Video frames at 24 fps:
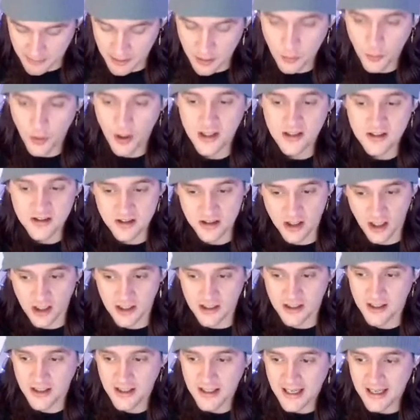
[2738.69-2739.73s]
It was
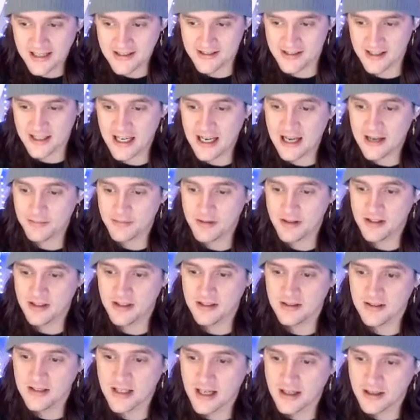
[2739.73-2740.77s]
Son as the captain the
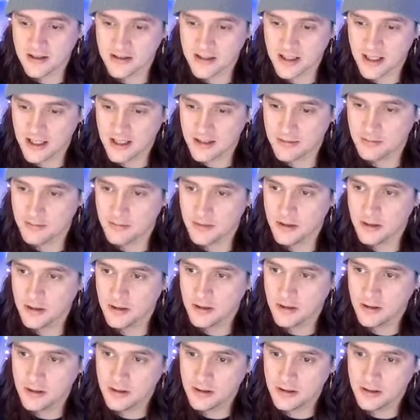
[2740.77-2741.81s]
entire time.
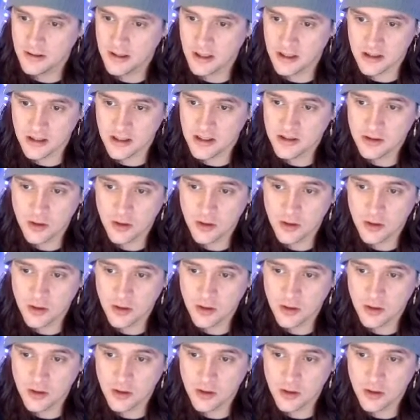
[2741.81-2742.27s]
He's